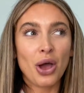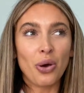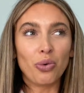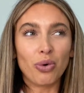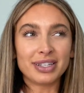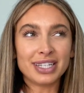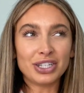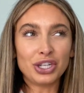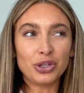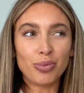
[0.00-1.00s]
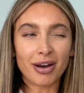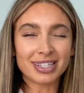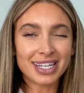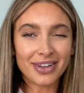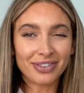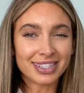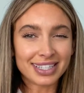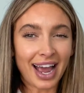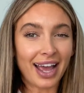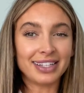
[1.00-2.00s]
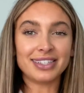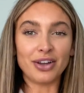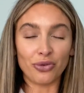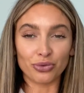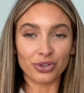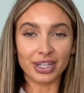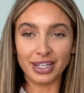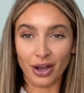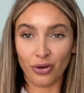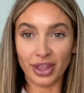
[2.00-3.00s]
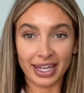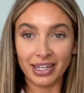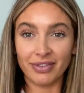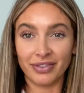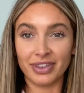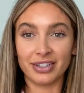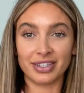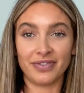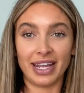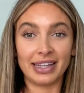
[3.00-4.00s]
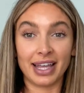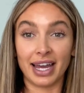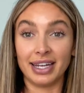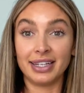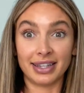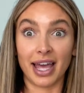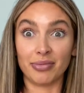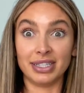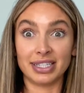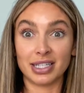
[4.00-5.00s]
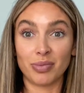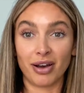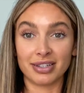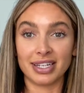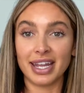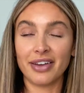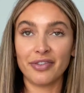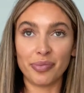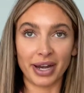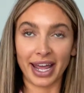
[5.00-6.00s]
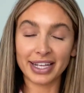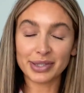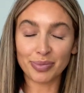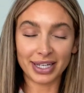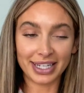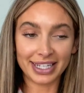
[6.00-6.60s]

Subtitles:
wasn't too positive because guys don't really know that even if there's a faint line, that means it's positive. But I explained it